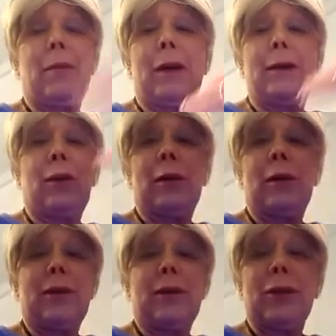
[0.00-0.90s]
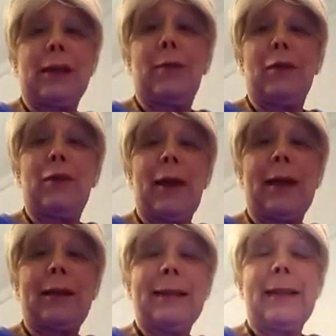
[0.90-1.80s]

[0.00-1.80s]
my daughter to some event